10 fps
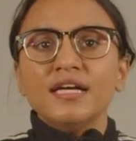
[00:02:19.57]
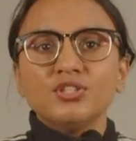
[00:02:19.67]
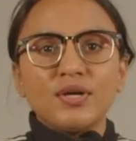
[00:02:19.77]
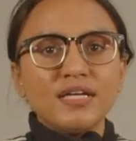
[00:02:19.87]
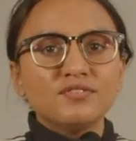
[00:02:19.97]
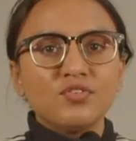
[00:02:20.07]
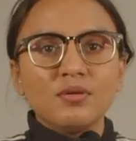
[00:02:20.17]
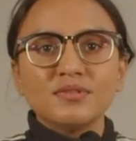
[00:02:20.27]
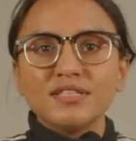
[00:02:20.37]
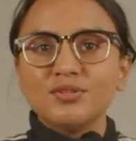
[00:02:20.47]

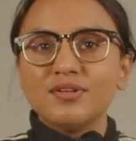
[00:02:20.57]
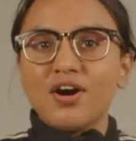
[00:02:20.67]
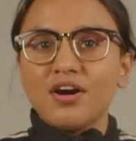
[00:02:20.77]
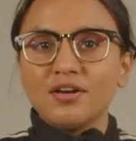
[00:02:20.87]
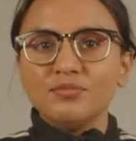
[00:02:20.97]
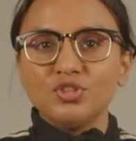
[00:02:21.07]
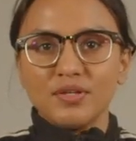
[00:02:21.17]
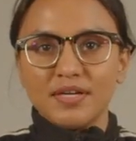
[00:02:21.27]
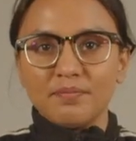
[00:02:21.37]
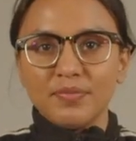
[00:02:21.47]
transforms into an autumn
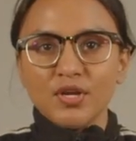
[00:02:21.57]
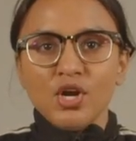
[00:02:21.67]
dream,